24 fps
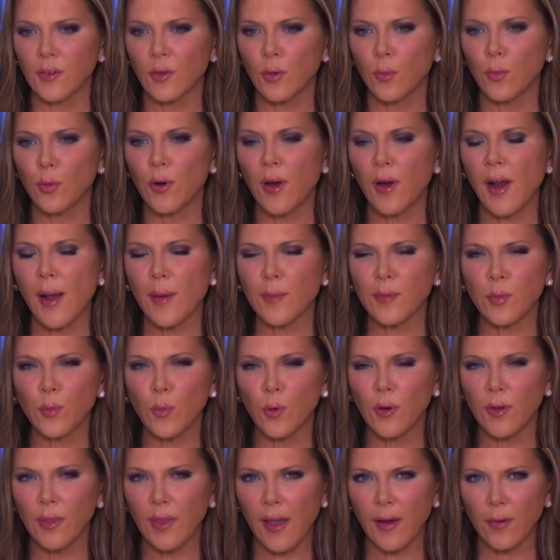So perhaps
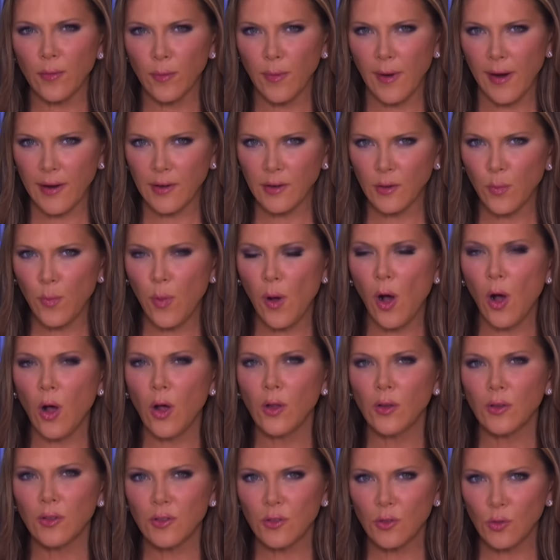more in that Rand
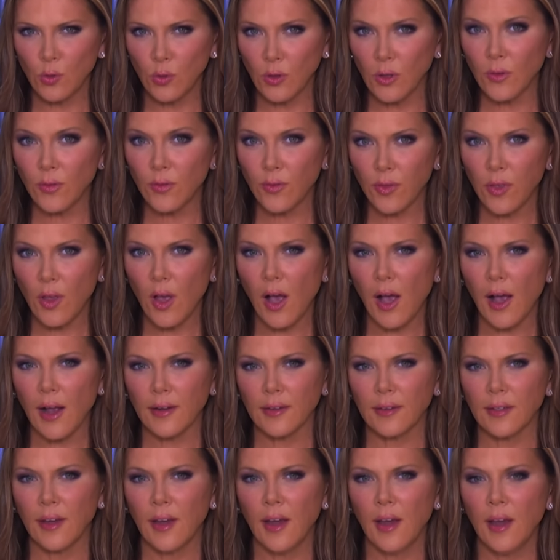Paul school of
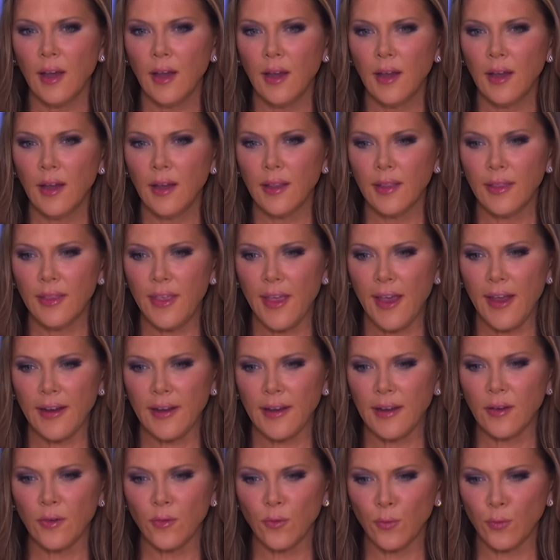thought that
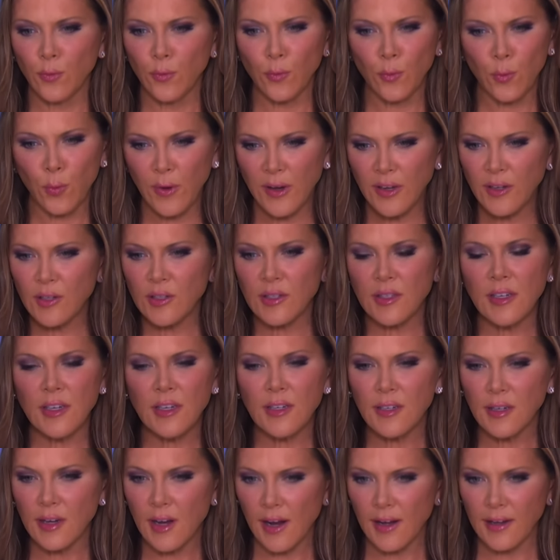we just
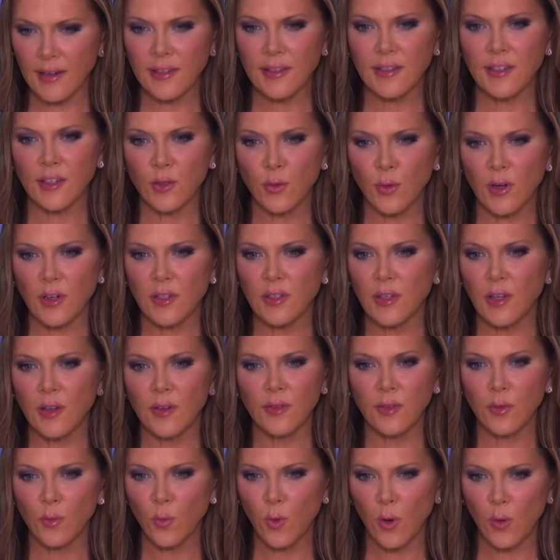need to kind of stick to
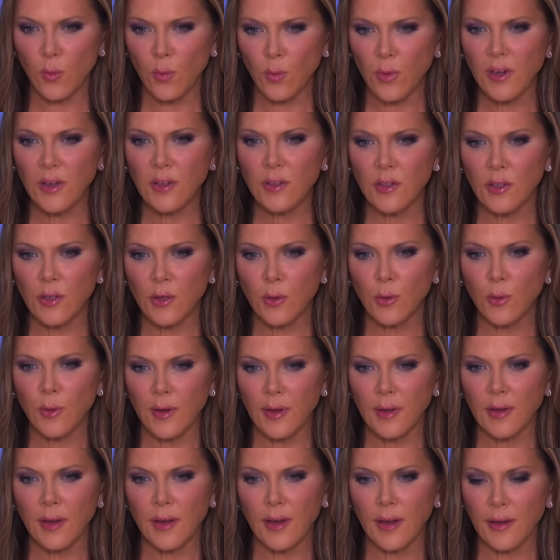ourselves and what we do
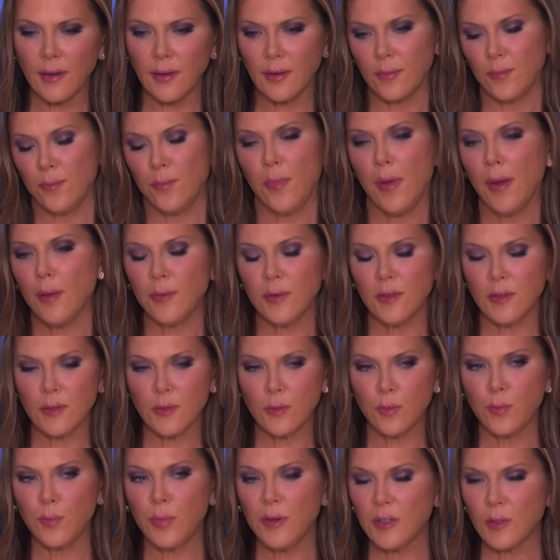and maybe just
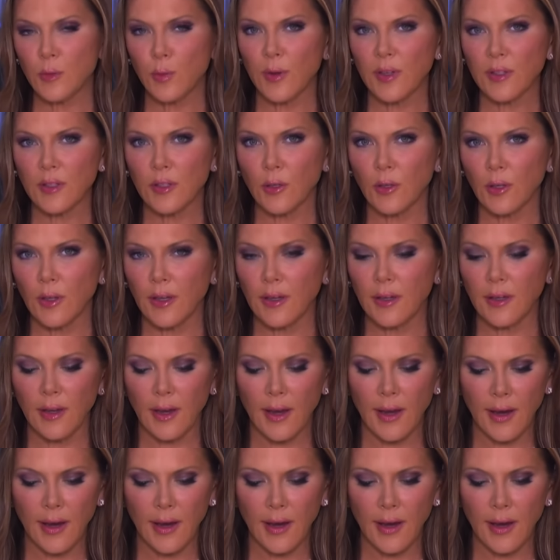be Switzerland.